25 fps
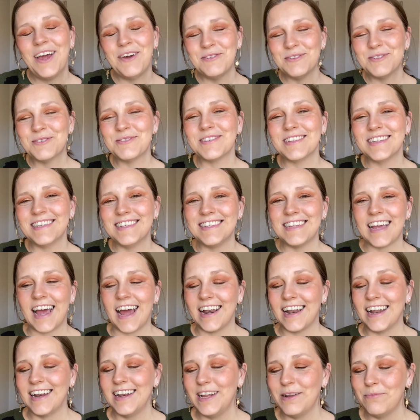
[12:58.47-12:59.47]
it was really
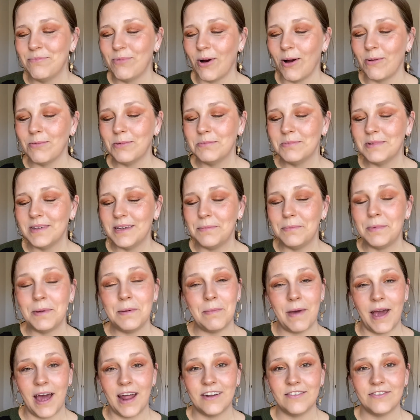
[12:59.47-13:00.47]
sad and he'd probably be
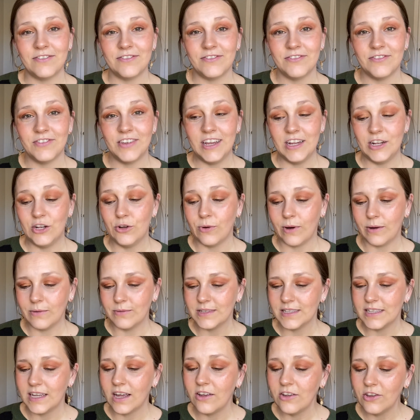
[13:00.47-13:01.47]
mad if he knew I was
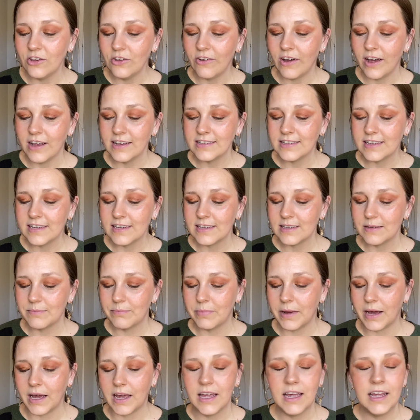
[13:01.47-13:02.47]
telling you guys this,
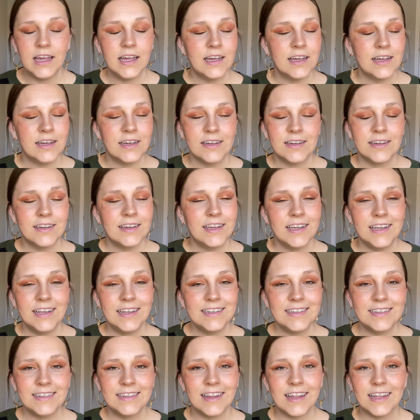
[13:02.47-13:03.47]
but
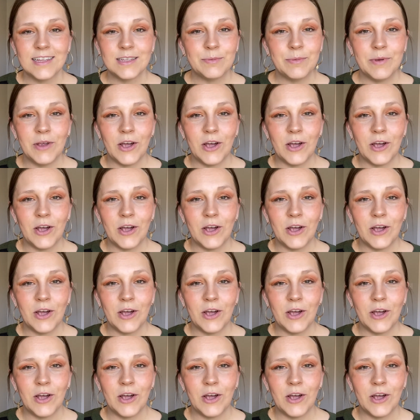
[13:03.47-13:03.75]
he's, let's be